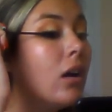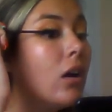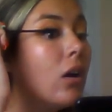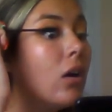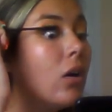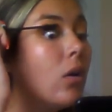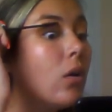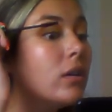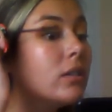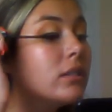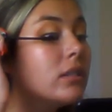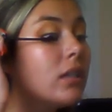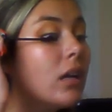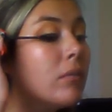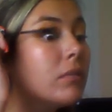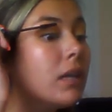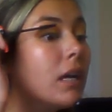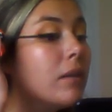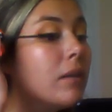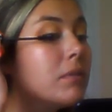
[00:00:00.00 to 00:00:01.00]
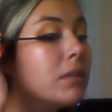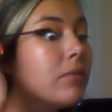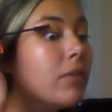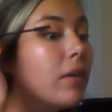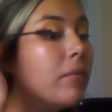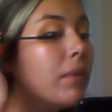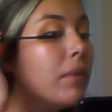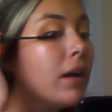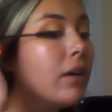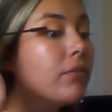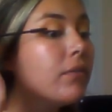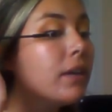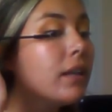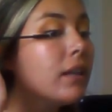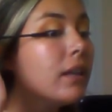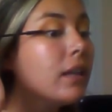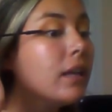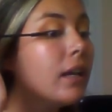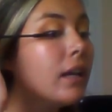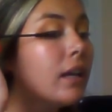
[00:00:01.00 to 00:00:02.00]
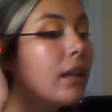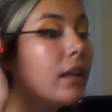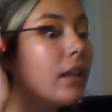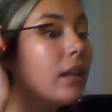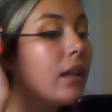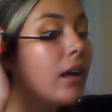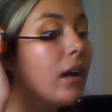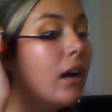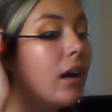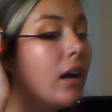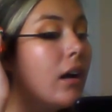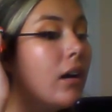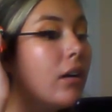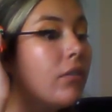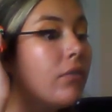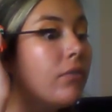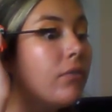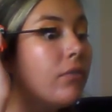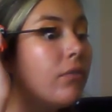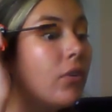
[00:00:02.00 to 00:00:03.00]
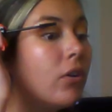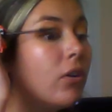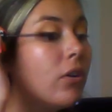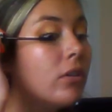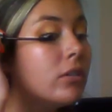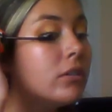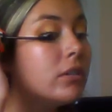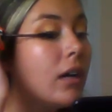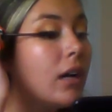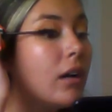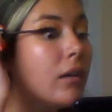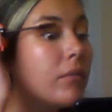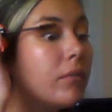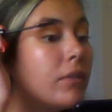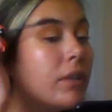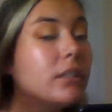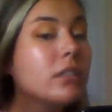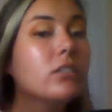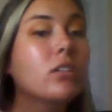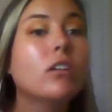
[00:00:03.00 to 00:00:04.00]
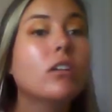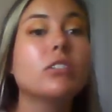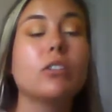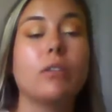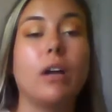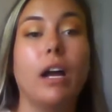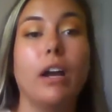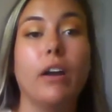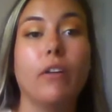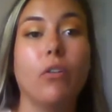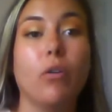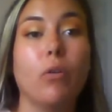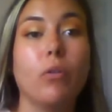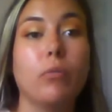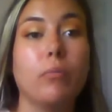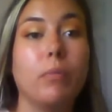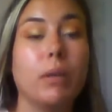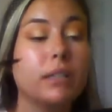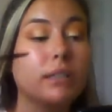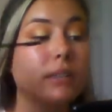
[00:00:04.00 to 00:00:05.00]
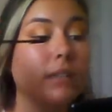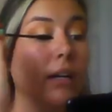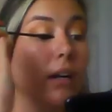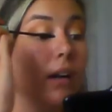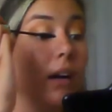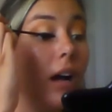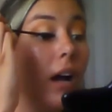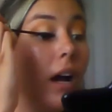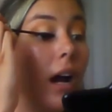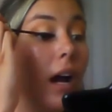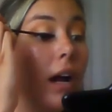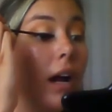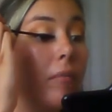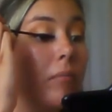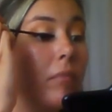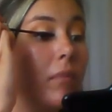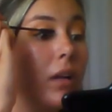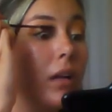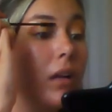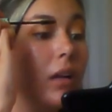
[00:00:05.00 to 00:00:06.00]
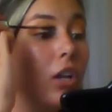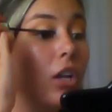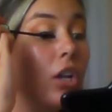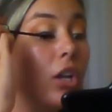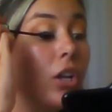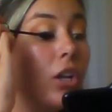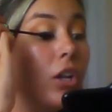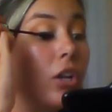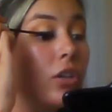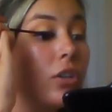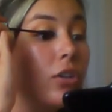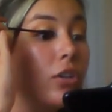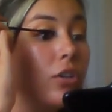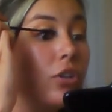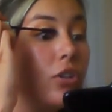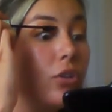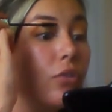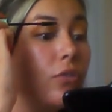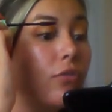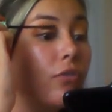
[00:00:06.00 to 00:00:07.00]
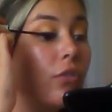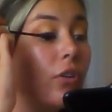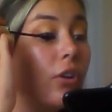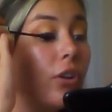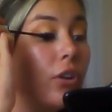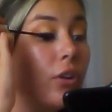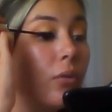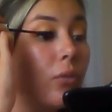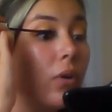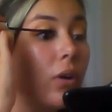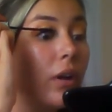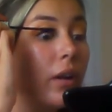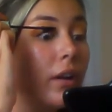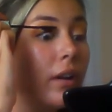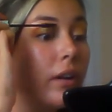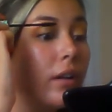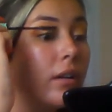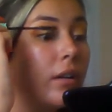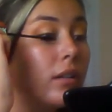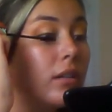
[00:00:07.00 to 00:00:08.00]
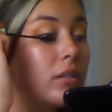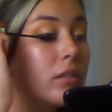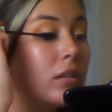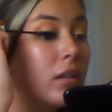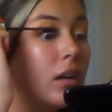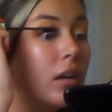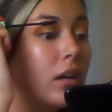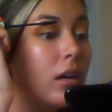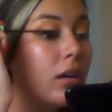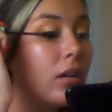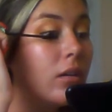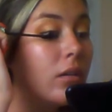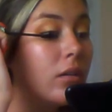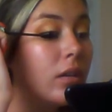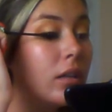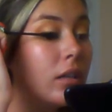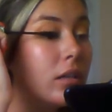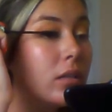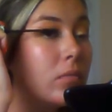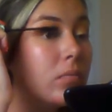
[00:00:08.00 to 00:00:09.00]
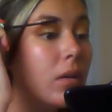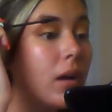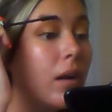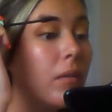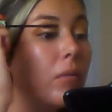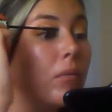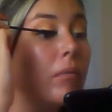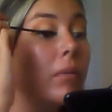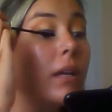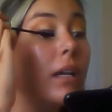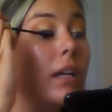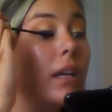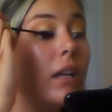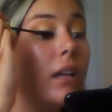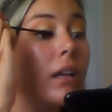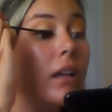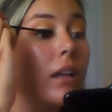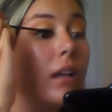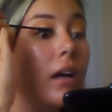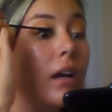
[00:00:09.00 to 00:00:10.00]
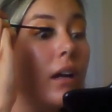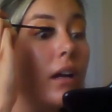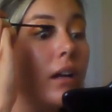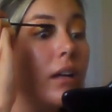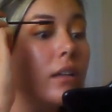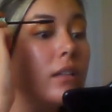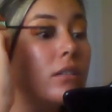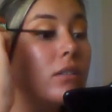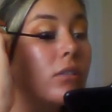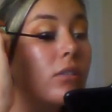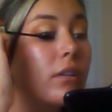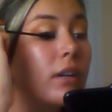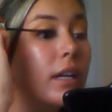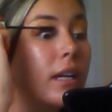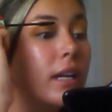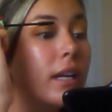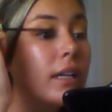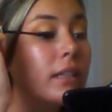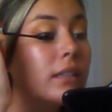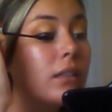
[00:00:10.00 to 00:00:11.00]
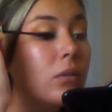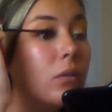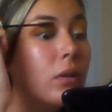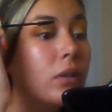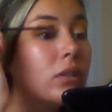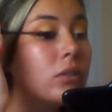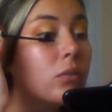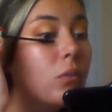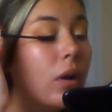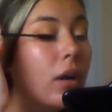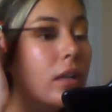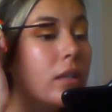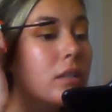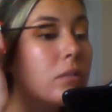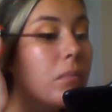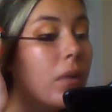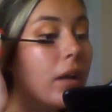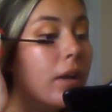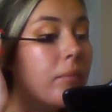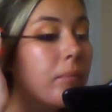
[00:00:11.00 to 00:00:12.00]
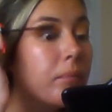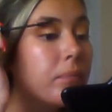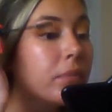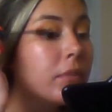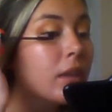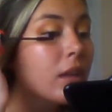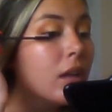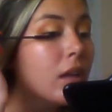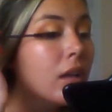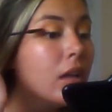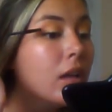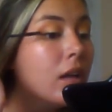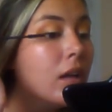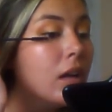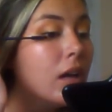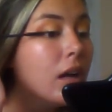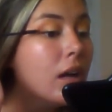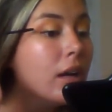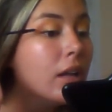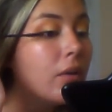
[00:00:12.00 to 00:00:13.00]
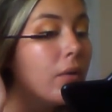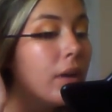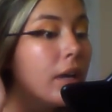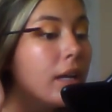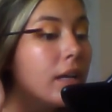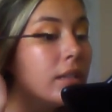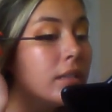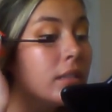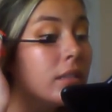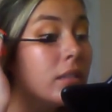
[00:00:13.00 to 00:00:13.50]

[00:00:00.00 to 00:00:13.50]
or sometimes if I'm not feeling a full top. This is also kind of old mascara. I'm due for a new one, so it's probably not as great as it once was. But anyways,